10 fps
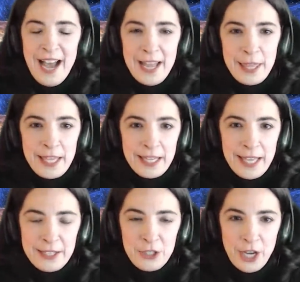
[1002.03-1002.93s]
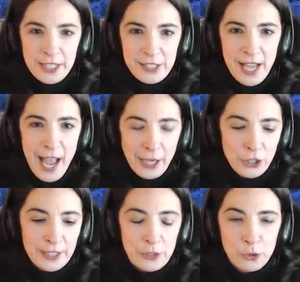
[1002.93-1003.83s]
I think that does
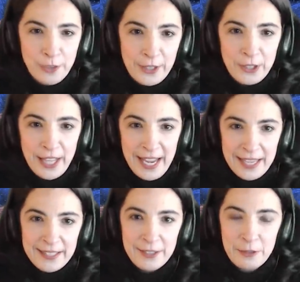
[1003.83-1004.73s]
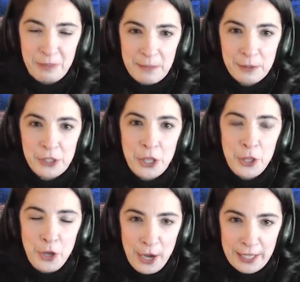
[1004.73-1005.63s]
actually trickle into people's
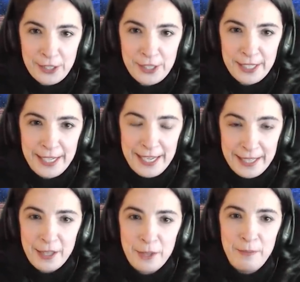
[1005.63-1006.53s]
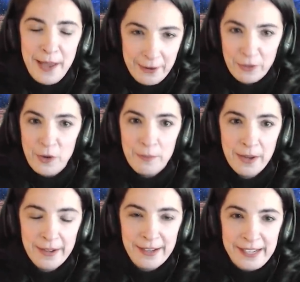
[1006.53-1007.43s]
thoughts in the bedroom
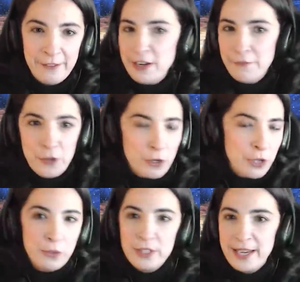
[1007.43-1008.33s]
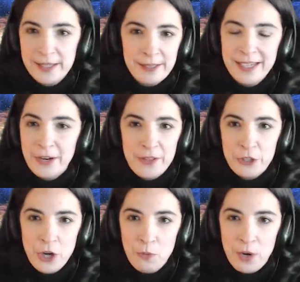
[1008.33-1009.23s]
even if you're using, you know,
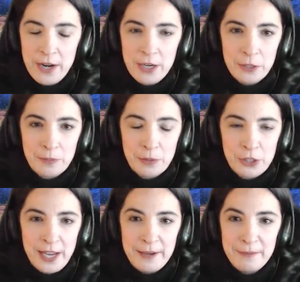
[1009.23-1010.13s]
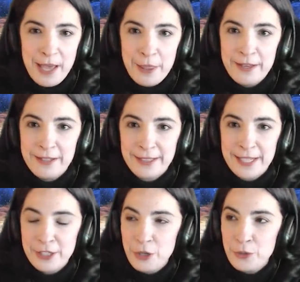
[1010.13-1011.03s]
there's no 100% method
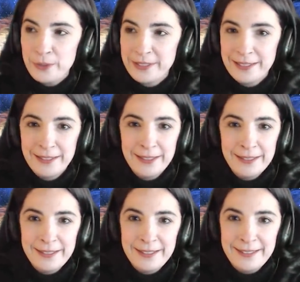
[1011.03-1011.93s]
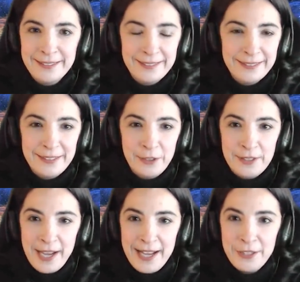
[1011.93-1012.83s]
unless you
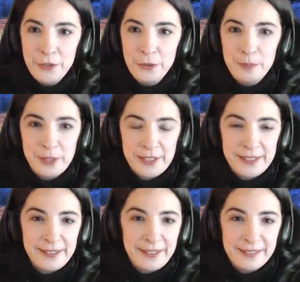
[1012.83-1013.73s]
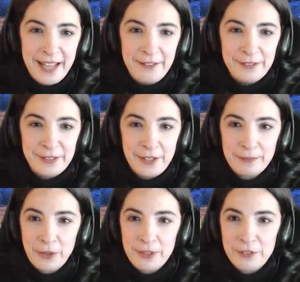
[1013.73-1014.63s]
tie tubes and have
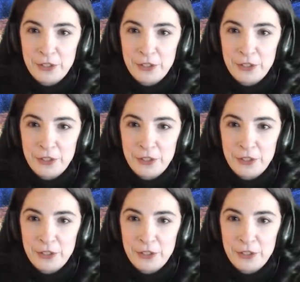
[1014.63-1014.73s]
some sort yeah.